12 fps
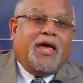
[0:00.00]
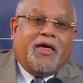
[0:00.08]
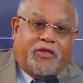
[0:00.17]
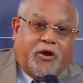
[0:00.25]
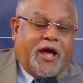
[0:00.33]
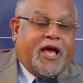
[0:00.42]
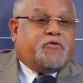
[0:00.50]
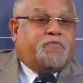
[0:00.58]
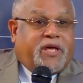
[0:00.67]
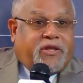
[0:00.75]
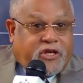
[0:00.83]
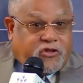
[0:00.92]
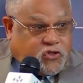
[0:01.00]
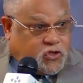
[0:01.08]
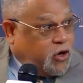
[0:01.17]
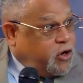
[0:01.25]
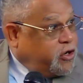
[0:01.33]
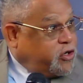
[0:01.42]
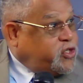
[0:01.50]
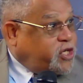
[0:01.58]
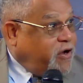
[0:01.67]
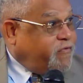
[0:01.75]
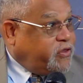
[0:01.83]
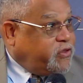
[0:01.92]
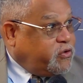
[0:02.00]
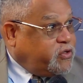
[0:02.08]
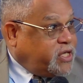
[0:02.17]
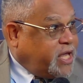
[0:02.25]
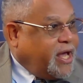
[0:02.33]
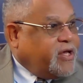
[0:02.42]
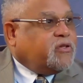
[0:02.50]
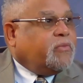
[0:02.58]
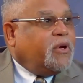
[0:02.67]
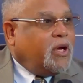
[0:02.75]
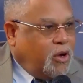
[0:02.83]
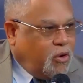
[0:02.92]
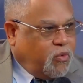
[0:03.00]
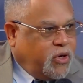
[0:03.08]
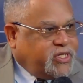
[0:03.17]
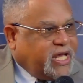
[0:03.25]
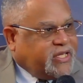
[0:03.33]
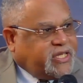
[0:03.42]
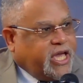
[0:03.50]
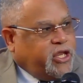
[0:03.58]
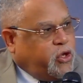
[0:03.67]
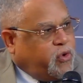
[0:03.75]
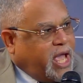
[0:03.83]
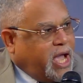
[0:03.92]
There has been this surge of enthusiasm. Right. What does that say to you now?